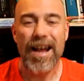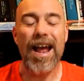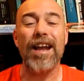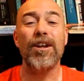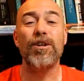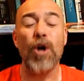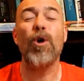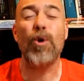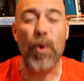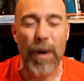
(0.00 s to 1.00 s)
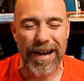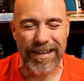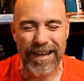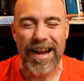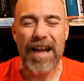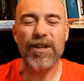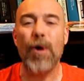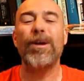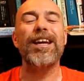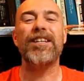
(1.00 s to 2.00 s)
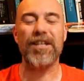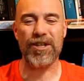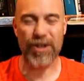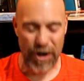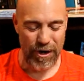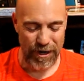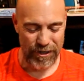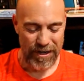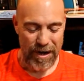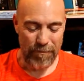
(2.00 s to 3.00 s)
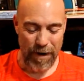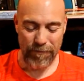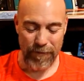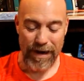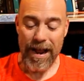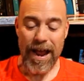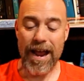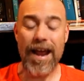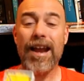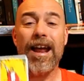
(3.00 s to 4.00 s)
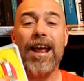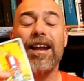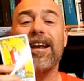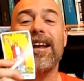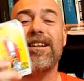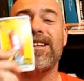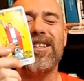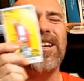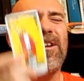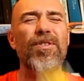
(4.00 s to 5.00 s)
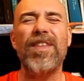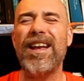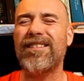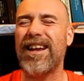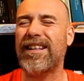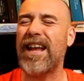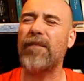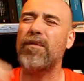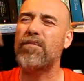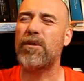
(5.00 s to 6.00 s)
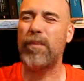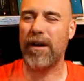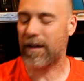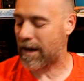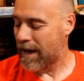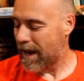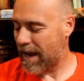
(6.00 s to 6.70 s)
And don't quit. And don't get discouraged, my friend. And, just little things like that from Spirit.